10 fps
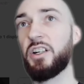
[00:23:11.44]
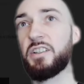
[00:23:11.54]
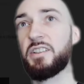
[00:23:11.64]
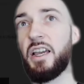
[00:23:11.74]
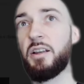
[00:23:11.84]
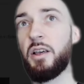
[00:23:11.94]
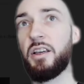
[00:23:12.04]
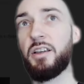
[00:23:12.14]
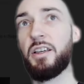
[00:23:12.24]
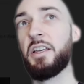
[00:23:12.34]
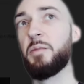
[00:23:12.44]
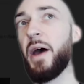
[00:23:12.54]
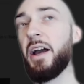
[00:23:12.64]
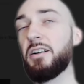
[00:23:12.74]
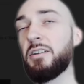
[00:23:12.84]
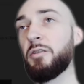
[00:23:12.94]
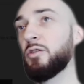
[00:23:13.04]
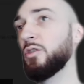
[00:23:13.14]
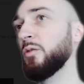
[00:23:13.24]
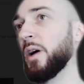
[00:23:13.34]
to send it back
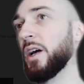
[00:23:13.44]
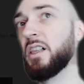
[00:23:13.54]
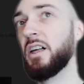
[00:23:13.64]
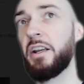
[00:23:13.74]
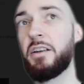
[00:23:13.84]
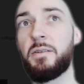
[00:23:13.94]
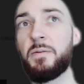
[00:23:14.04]
to my client.